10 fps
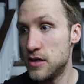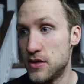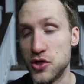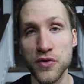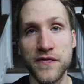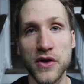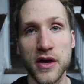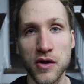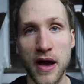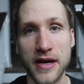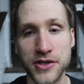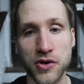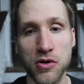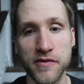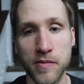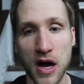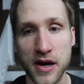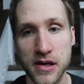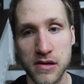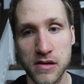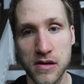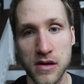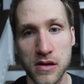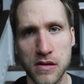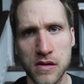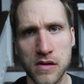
Like, do you I, feel like you had control of your body? No.